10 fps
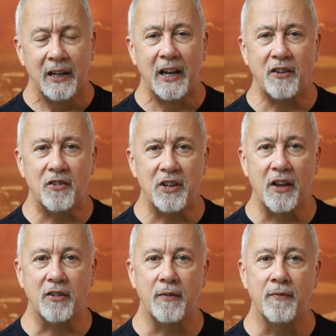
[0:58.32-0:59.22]
He
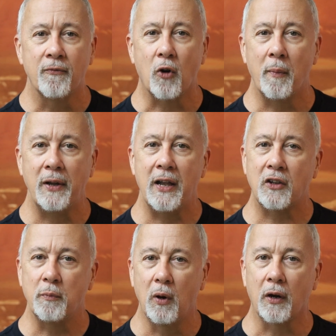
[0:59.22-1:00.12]
suggested for my
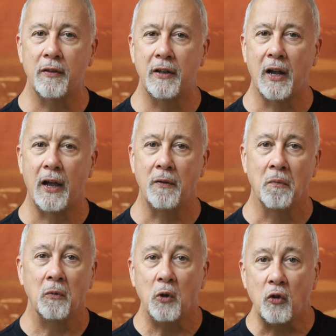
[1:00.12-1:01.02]
next book that I
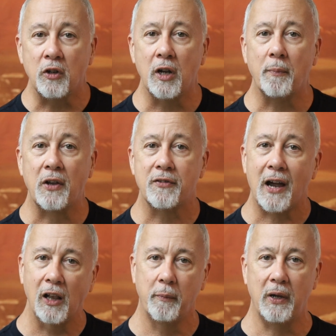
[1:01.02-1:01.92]
loosen up my
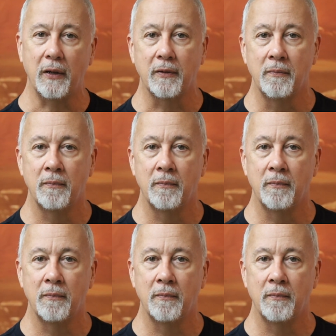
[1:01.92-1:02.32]
style a bit.